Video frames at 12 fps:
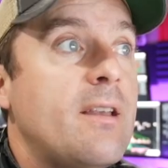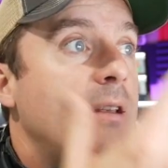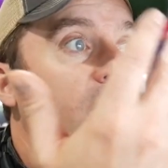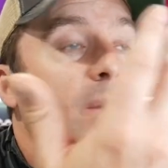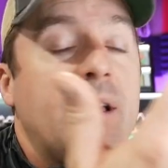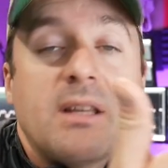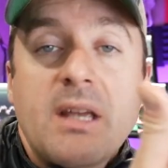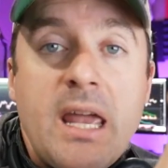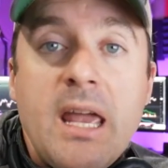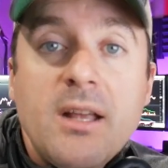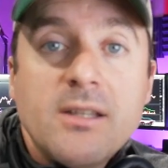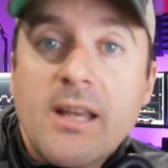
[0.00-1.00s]
In fact, the
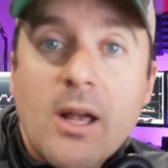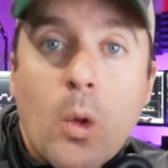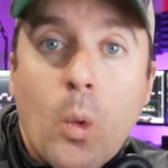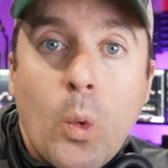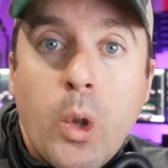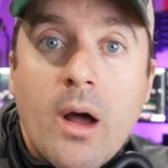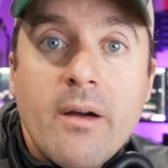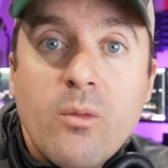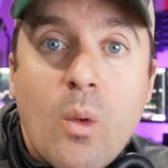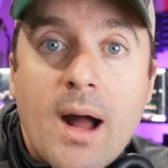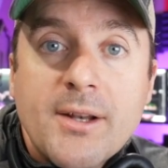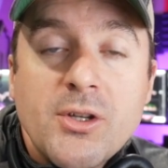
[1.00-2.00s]
kids like
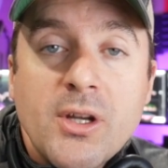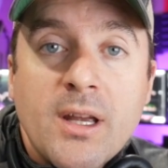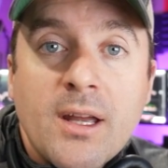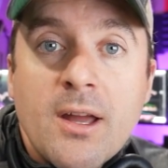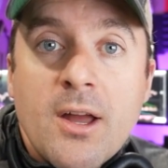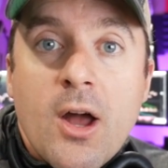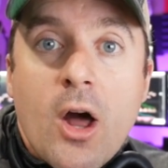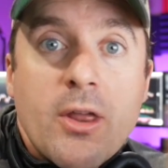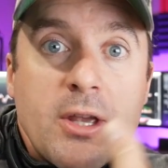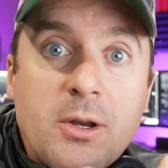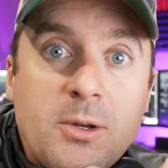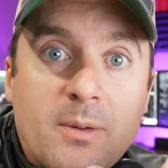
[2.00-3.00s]
love watching
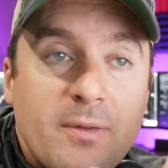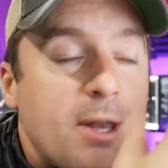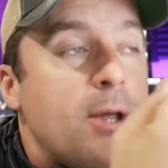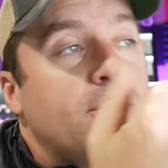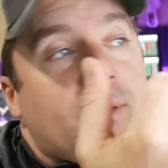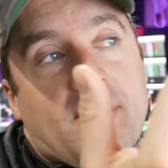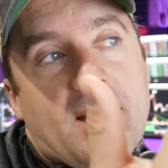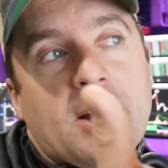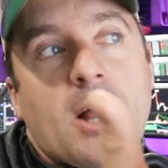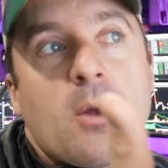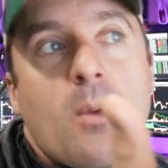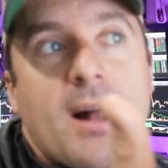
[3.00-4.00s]
the YouTube videos. I mean, they
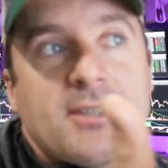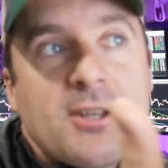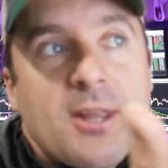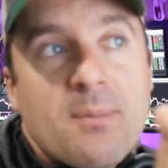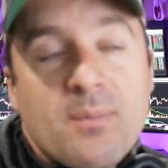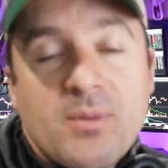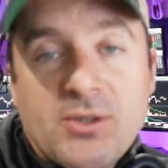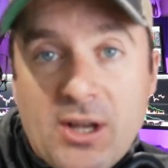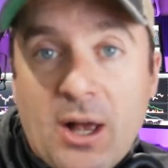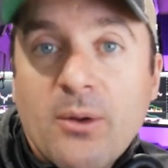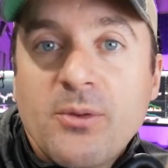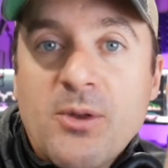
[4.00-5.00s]
like watching
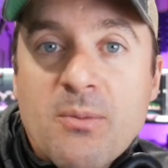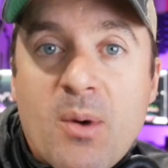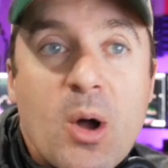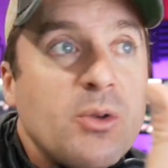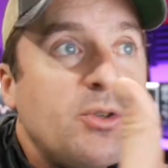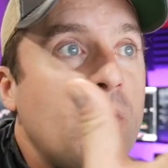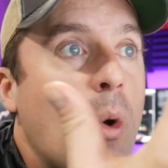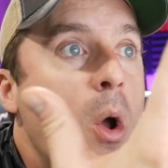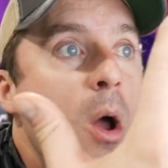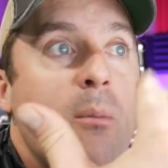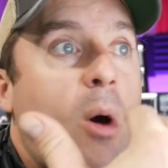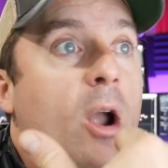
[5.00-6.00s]
themselves the most. So
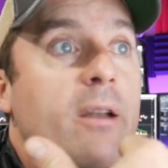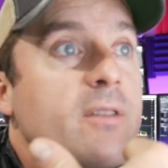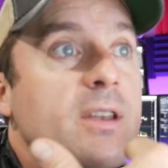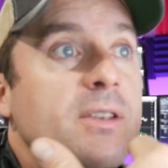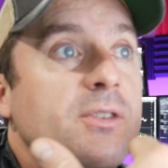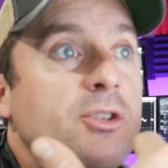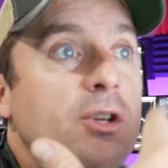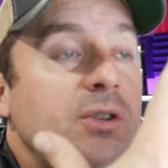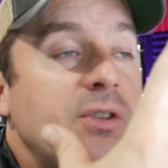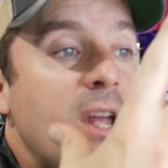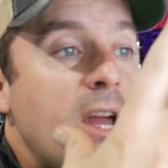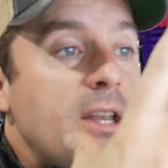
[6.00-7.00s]
part of it is
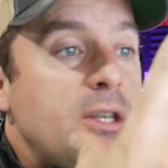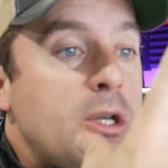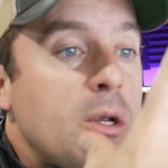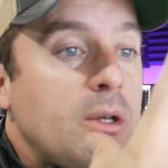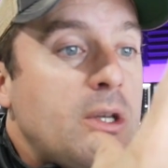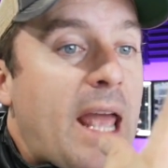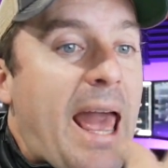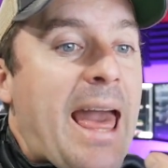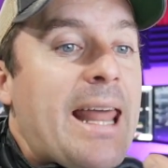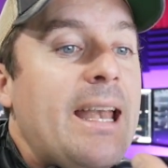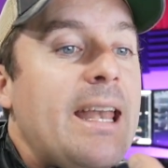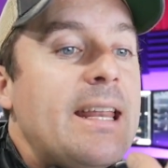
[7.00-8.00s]
just to
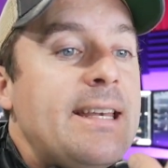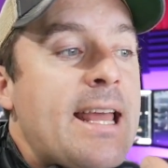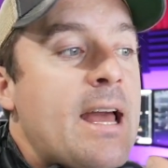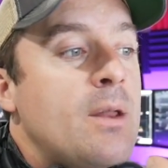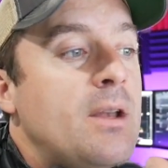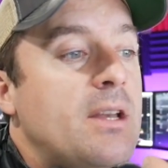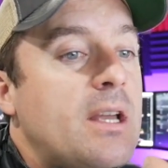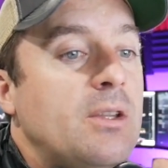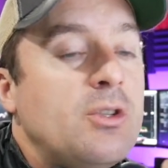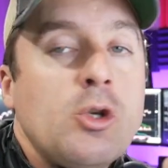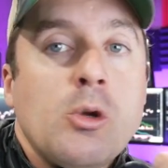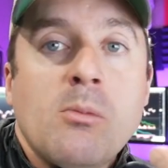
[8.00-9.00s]
edit it down into
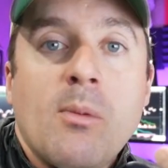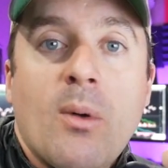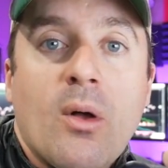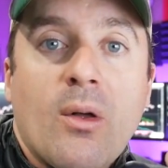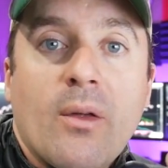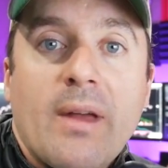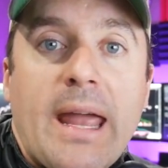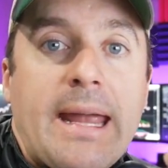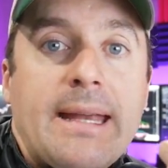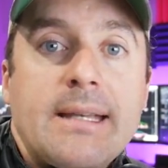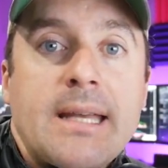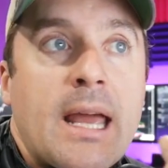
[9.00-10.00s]
consumable
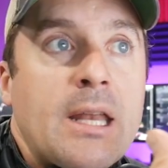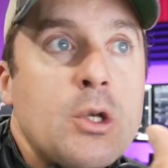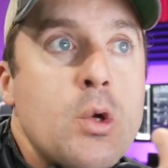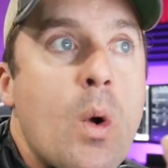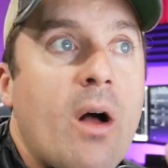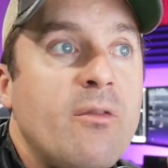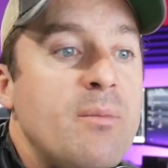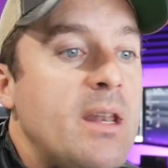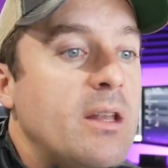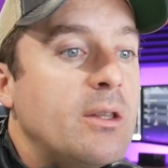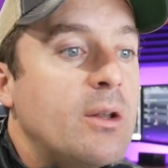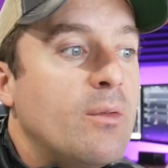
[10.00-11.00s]
8, 10,
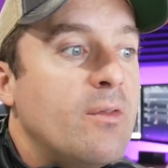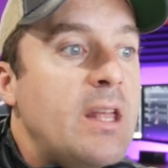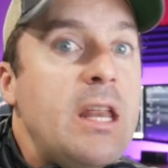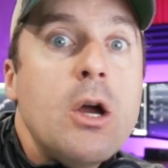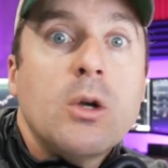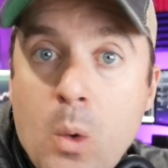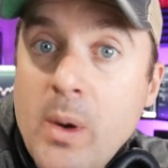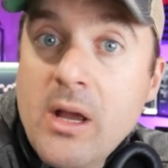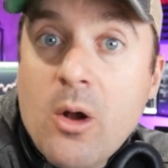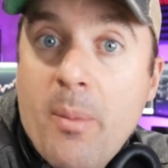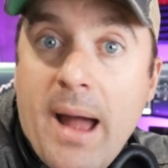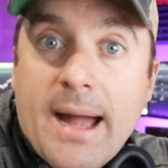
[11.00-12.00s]
12-minute little videos. We
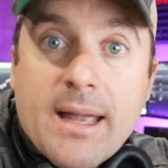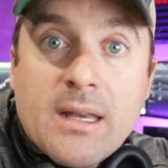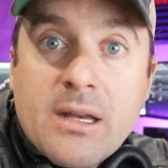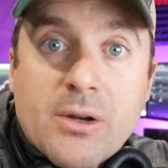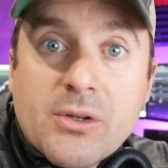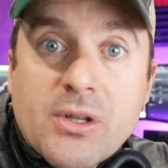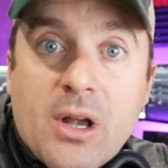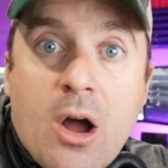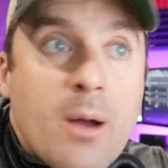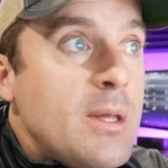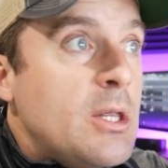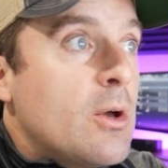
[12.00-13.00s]
can go back in years to
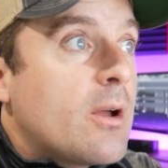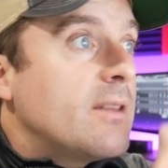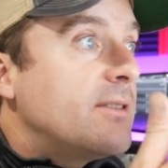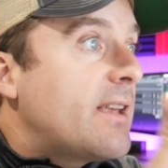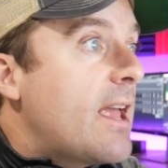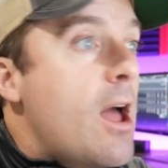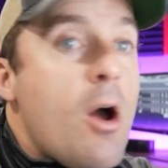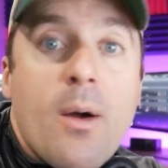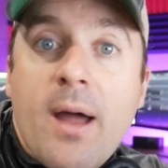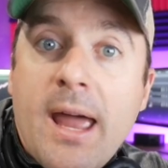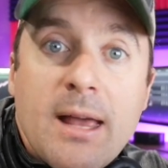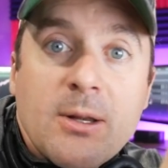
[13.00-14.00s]
come and look and say, oh,
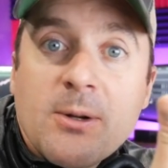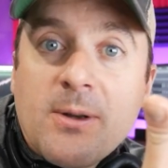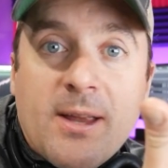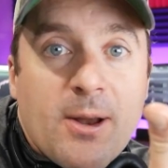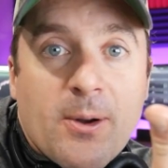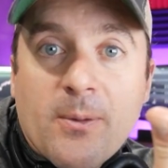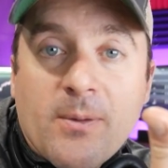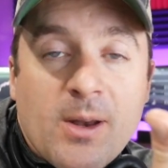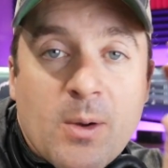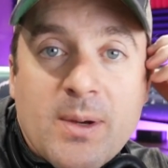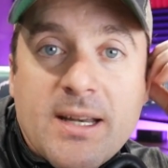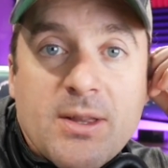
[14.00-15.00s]
hey, look here,
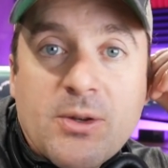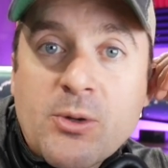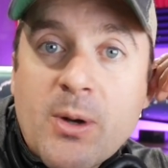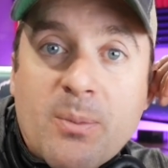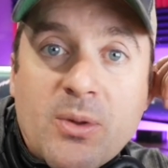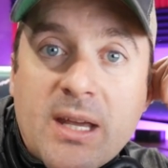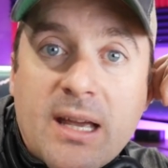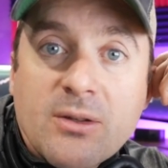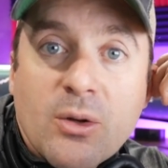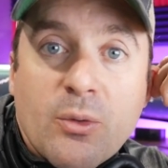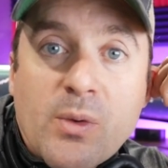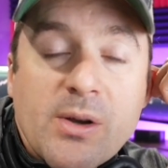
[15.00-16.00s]
you know, we did this trip when the
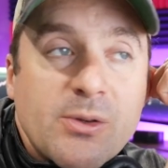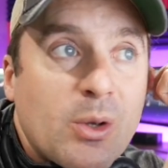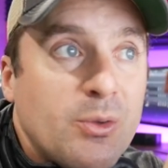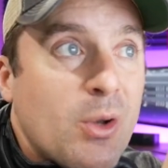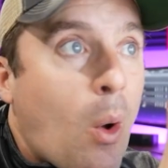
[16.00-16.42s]
kids are 3 years old.